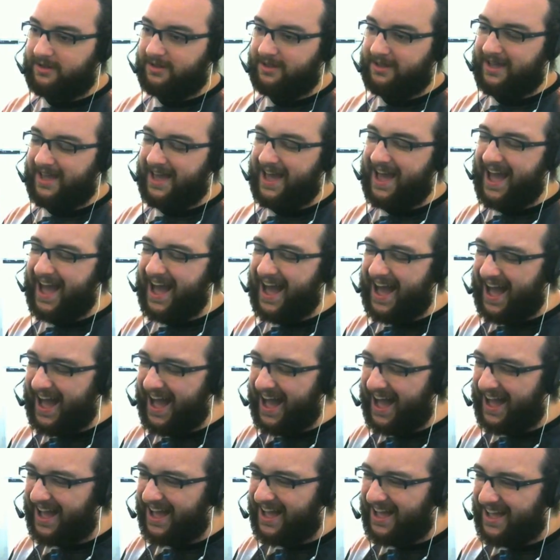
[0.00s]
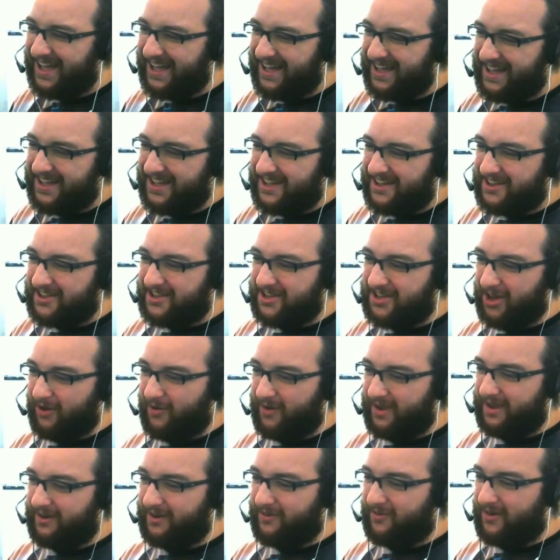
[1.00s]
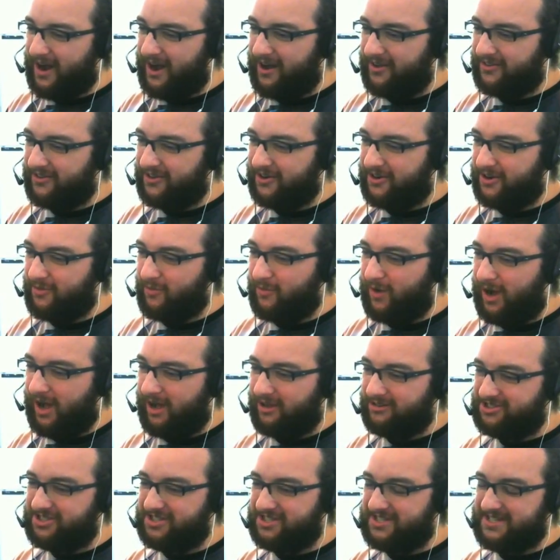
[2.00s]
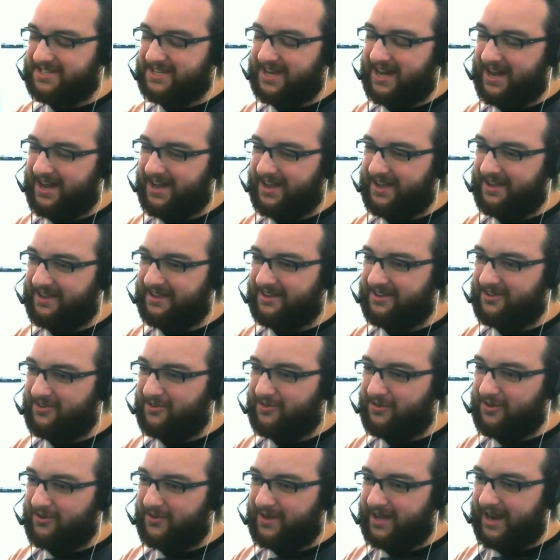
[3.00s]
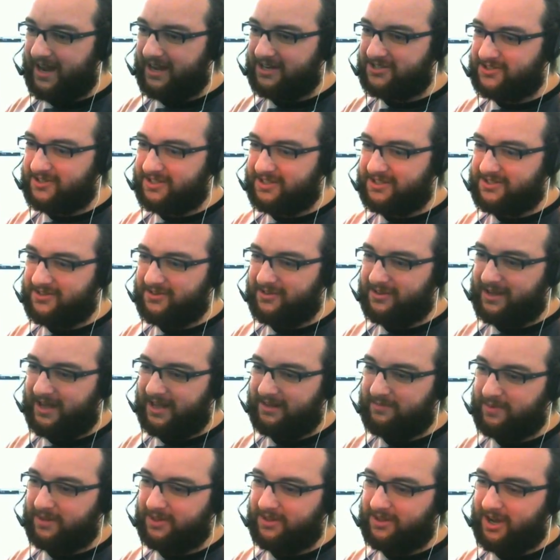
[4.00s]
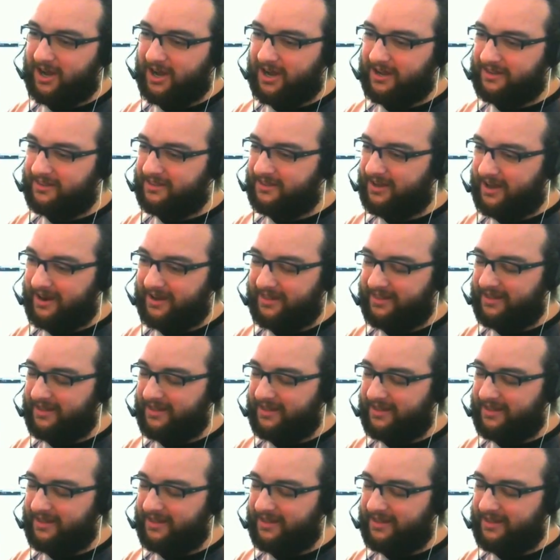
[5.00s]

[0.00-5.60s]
Yeah, going around her while she's dying. You can actually do that, but not a